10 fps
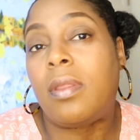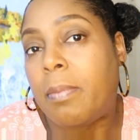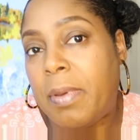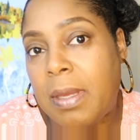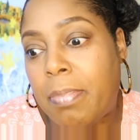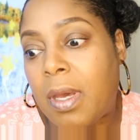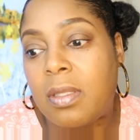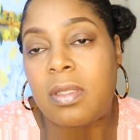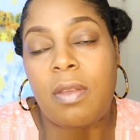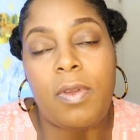the big
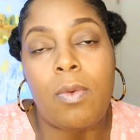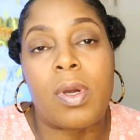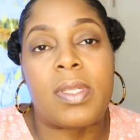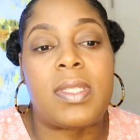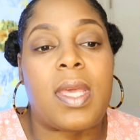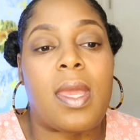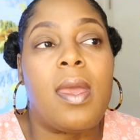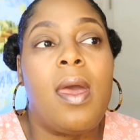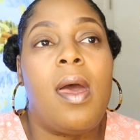bucks, if you wanna say.